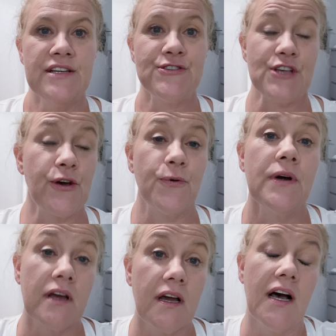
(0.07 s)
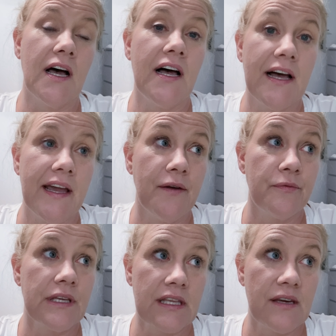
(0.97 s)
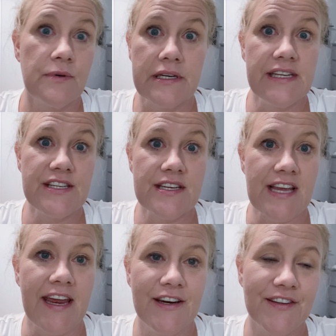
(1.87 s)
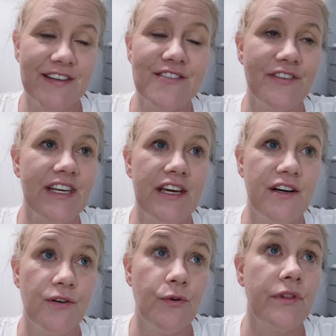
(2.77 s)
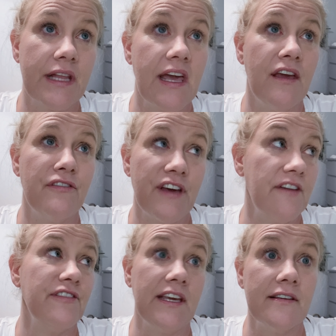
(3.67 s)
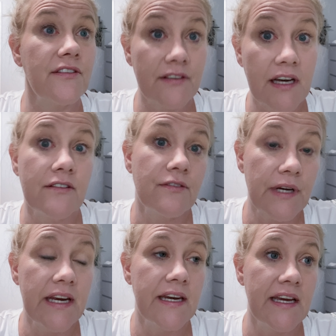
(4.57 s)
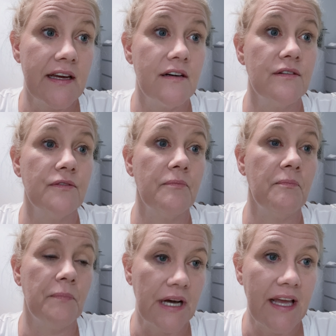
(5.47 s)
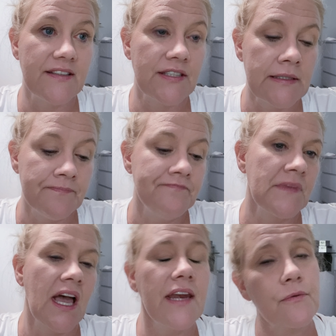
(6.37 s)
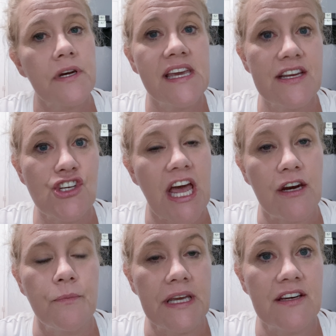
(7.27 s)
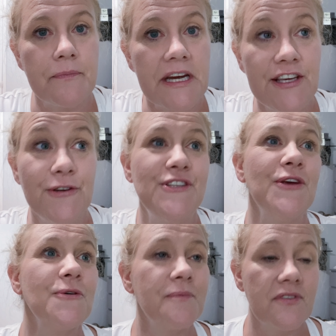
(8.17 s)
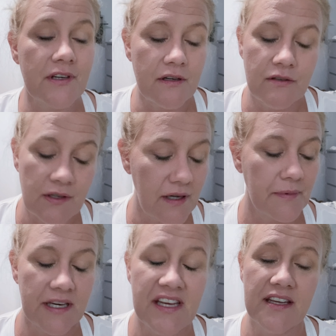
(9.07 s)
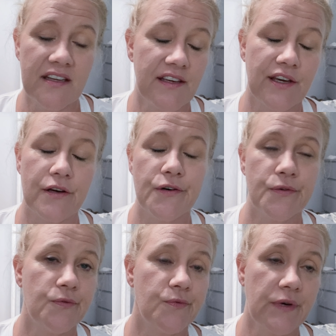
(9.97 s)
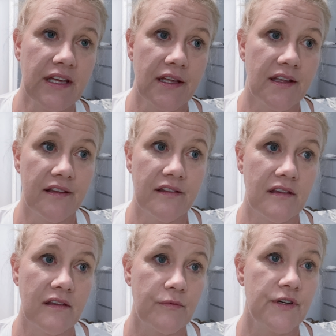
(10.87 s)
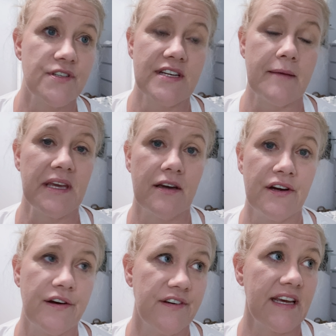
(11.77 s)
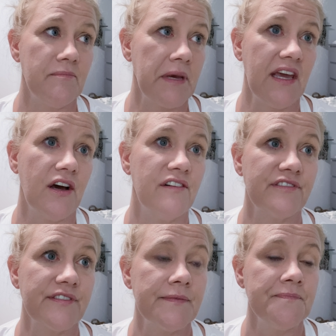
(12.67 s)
So I really wanted to title this video "Life Effing Sucks Right Now," but I don't want to get shadow banned by YouTube, so I'm gonna go with "We're Stopping Our Debt Payoff."